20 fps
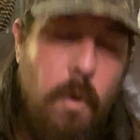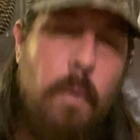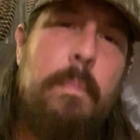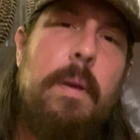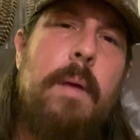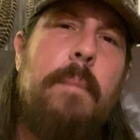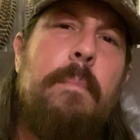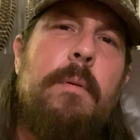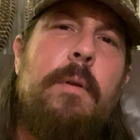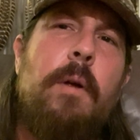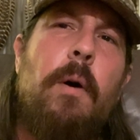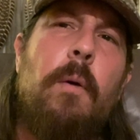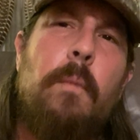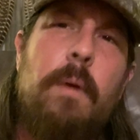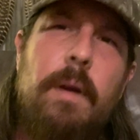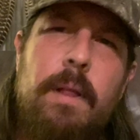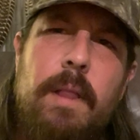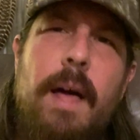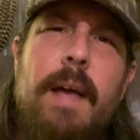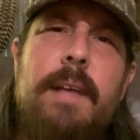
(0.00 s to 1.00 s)
well, people don't
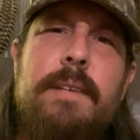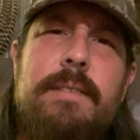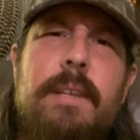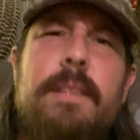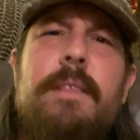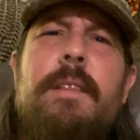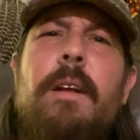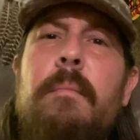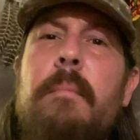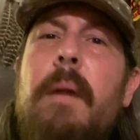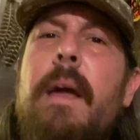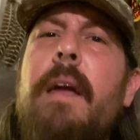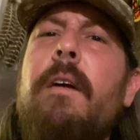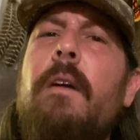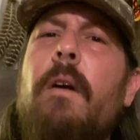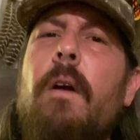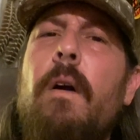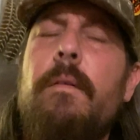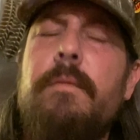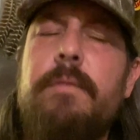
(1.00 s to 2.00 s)
realize that they're
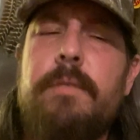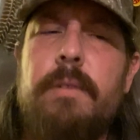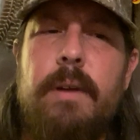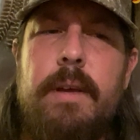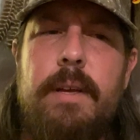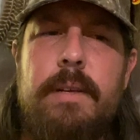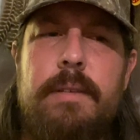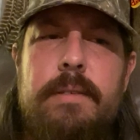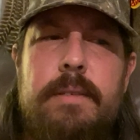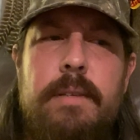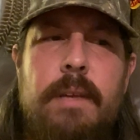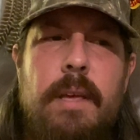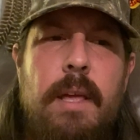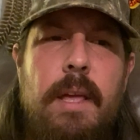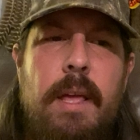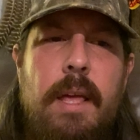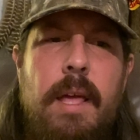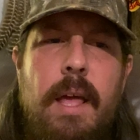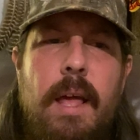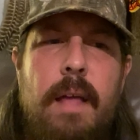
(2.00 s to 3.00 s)
mangrove trees
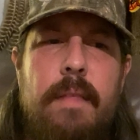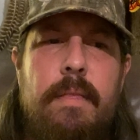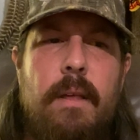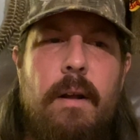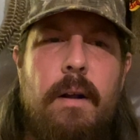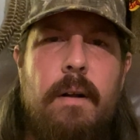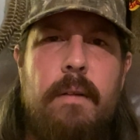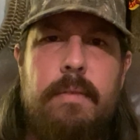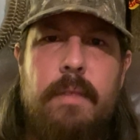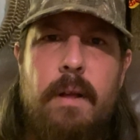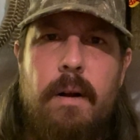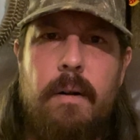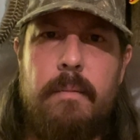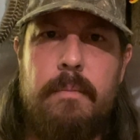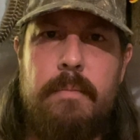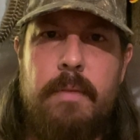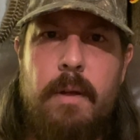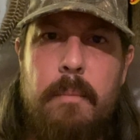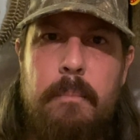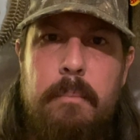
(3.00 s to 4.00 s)
and they're
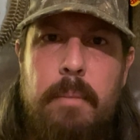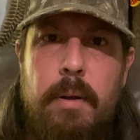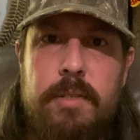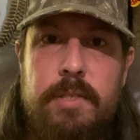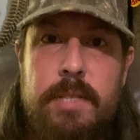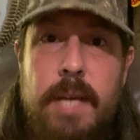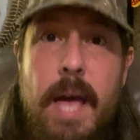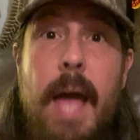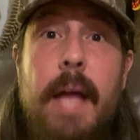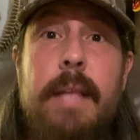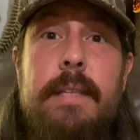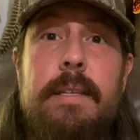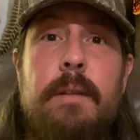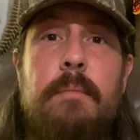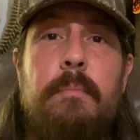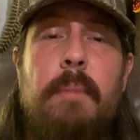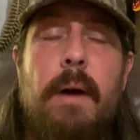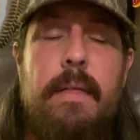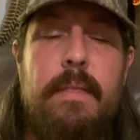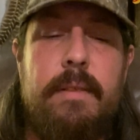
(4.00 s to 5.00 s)
they're they're
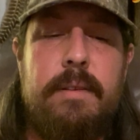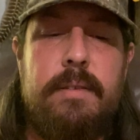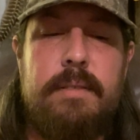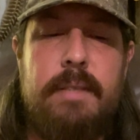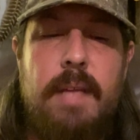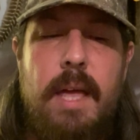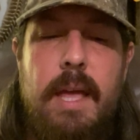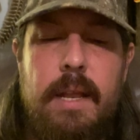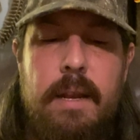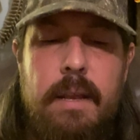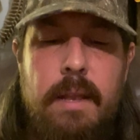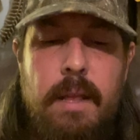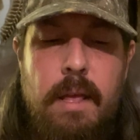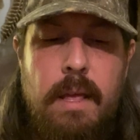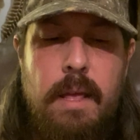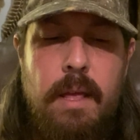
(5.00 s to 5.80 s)
protected by the state.